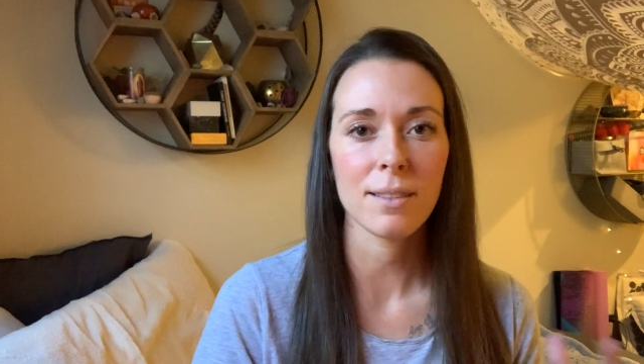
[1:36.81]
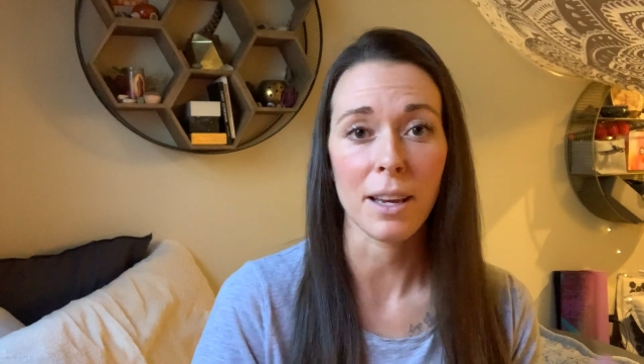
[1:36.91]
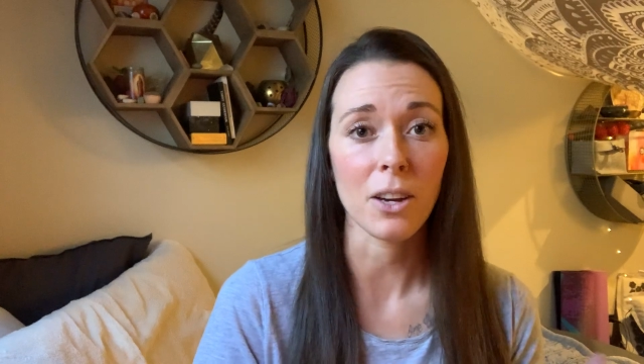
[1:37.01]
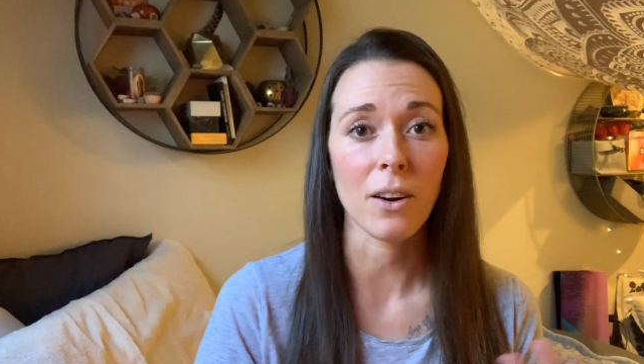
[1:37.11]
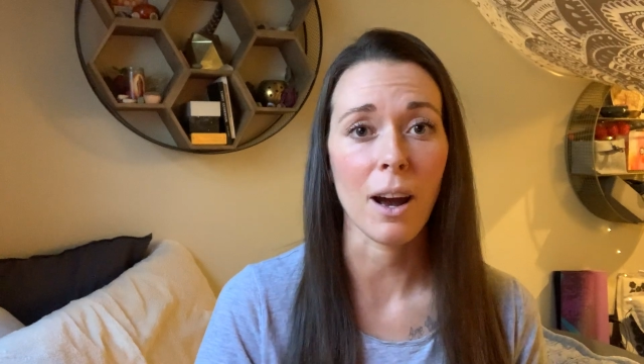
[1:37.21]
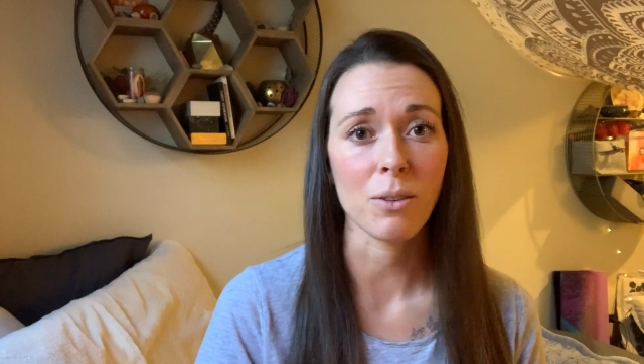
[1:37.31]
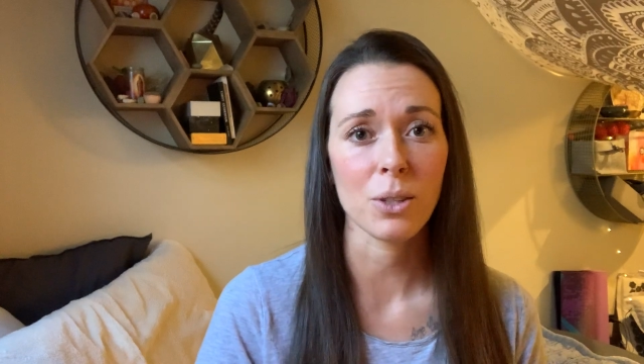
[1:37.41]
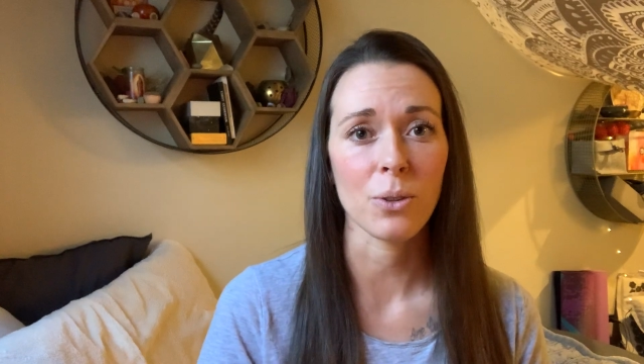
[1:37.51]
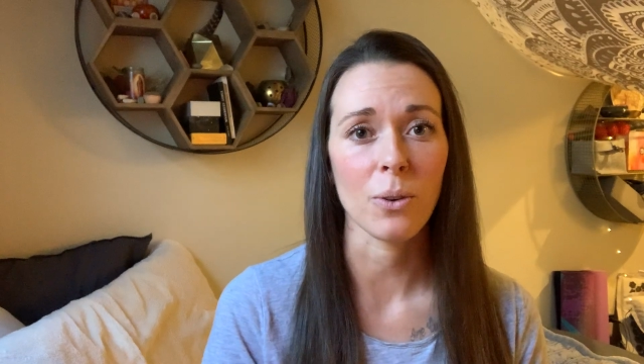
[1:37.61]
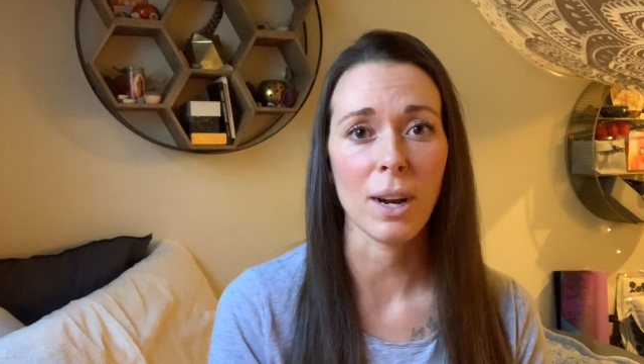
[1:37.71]
Say you're out
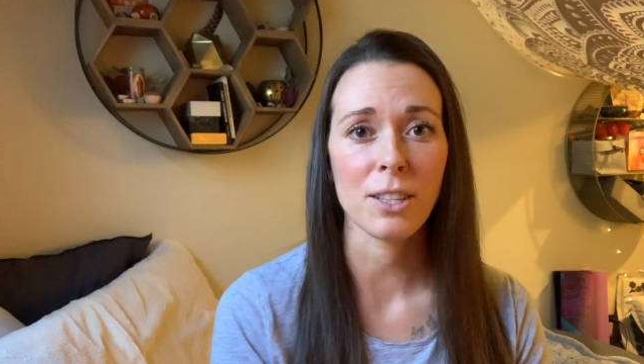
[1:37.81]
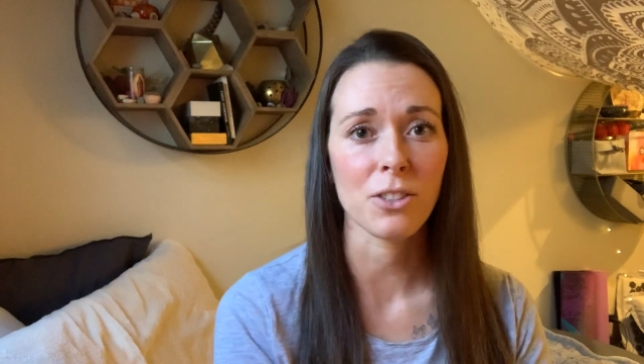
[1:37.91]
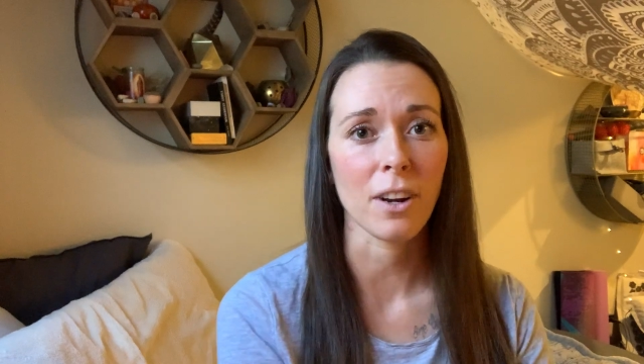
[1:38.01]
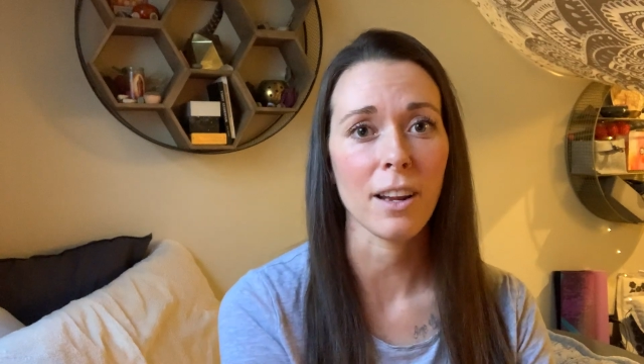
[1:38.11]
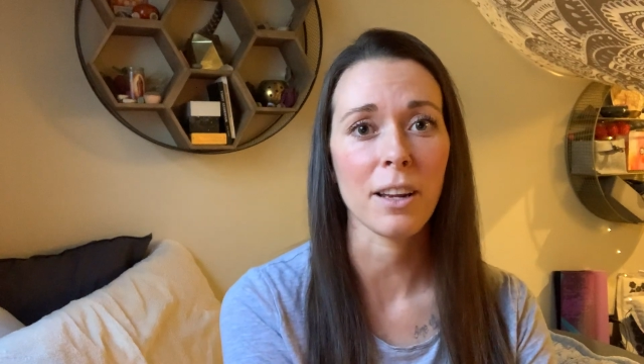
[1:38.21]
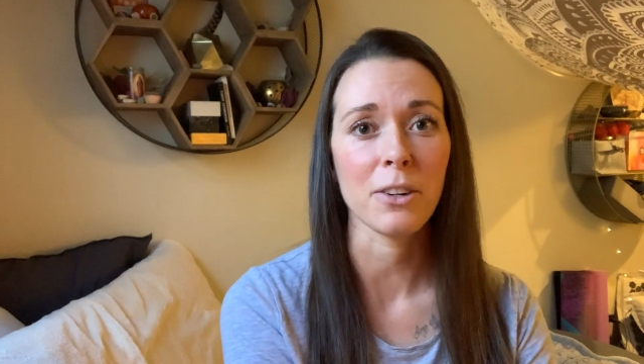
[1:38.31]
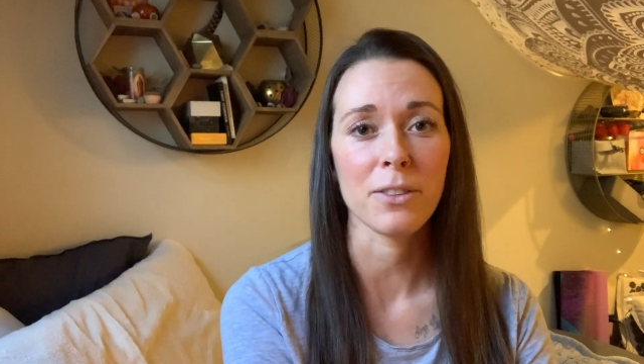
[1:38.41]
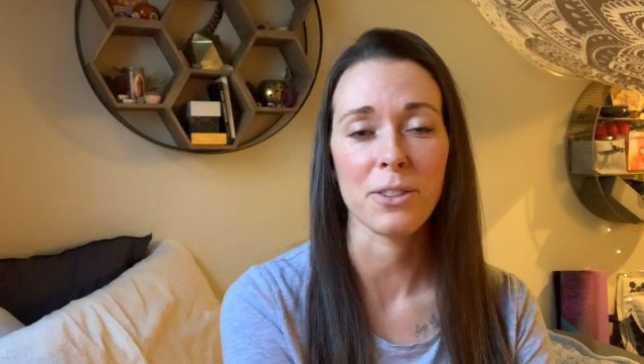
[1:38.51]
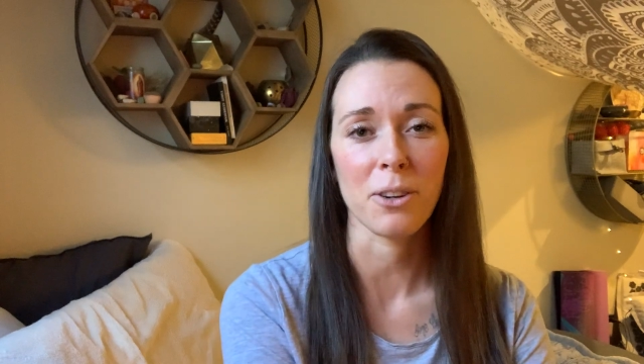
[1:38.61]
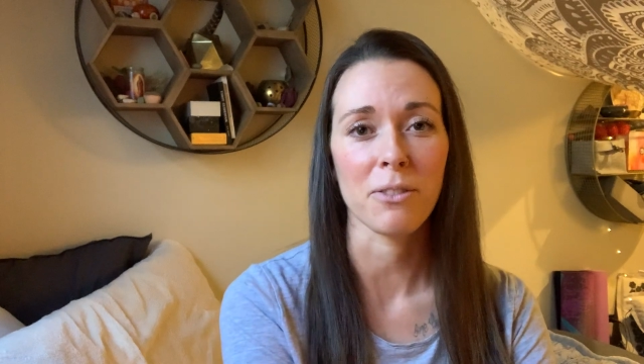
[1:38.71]
to a restaurant and your
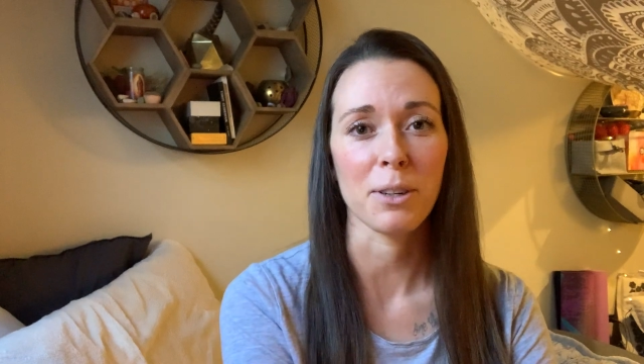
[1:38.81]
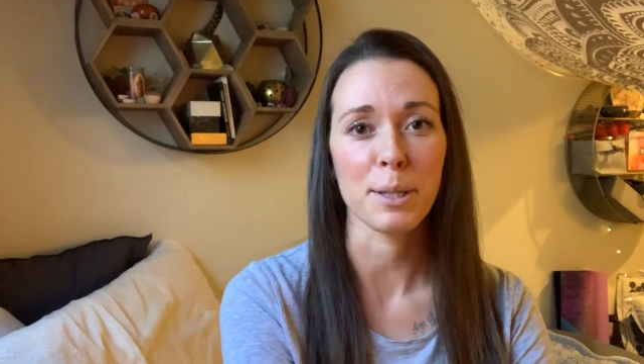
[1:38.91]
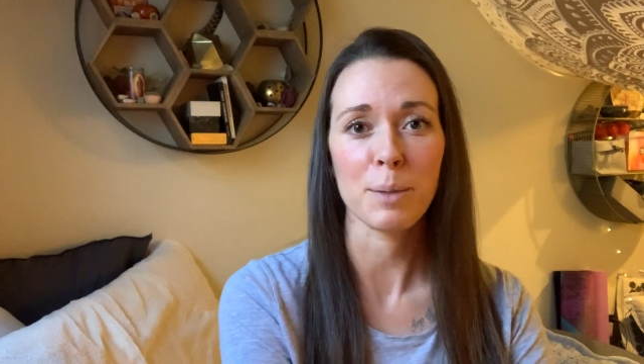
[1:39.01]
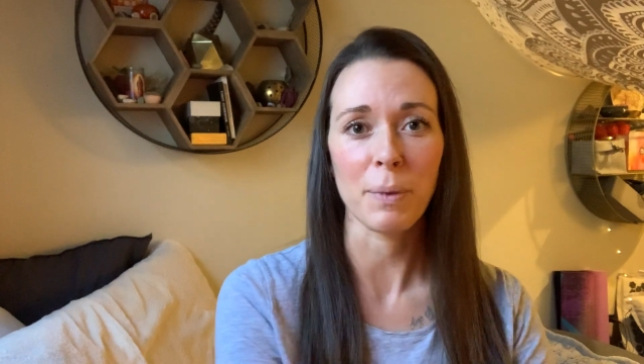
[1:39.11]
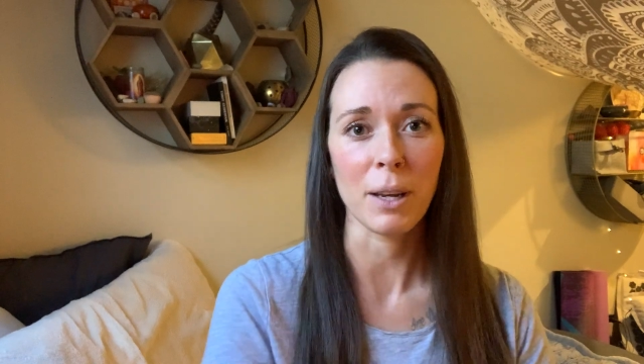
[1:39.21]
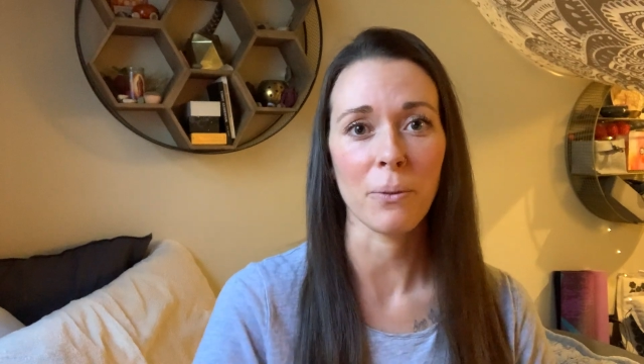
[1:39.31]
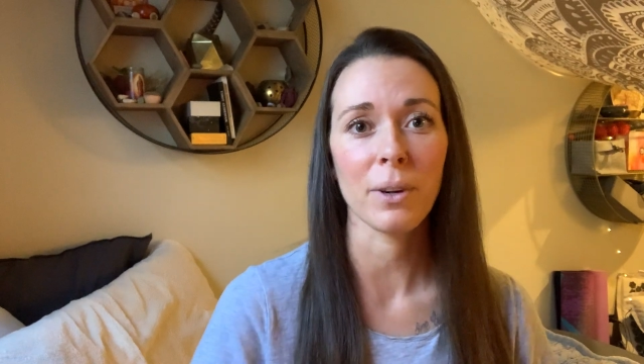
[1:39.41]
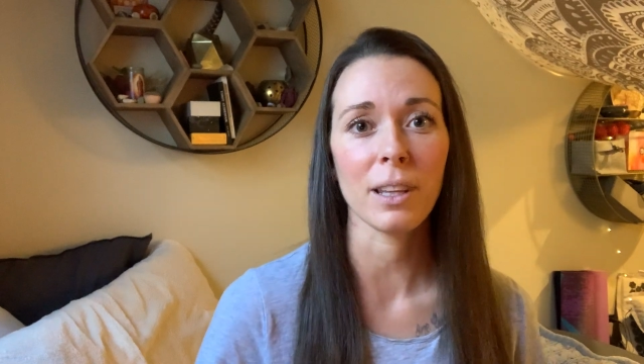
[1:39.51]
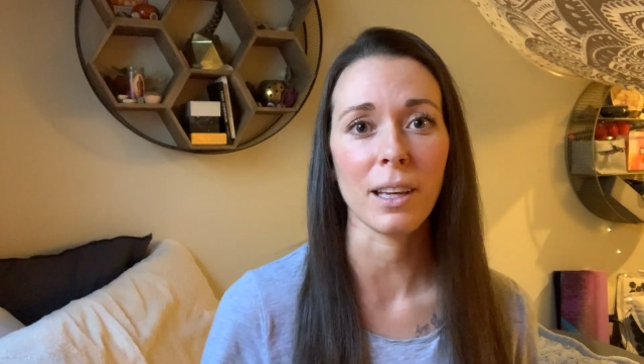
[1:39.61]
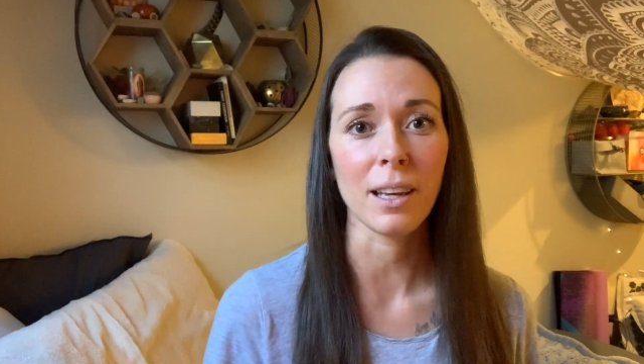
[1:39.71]
server is being
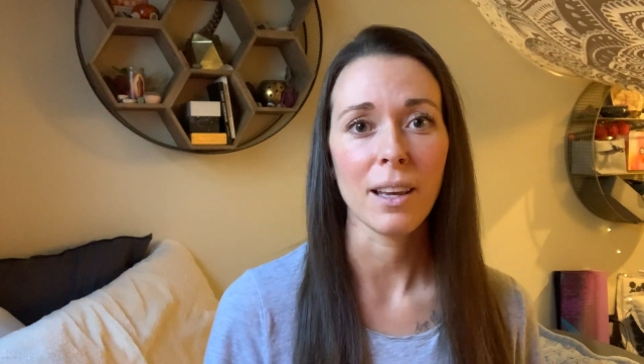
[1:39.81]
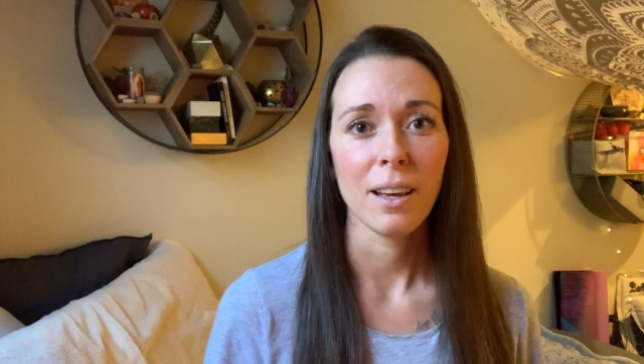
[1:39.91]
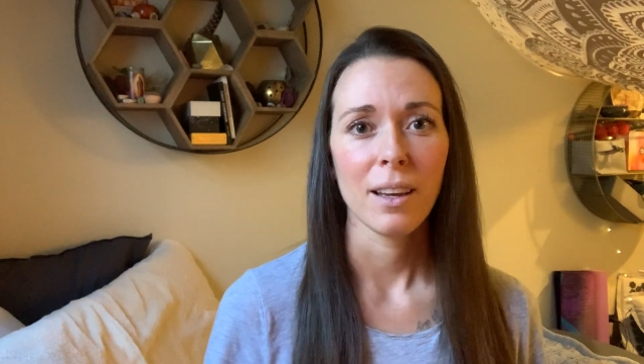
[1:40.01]
really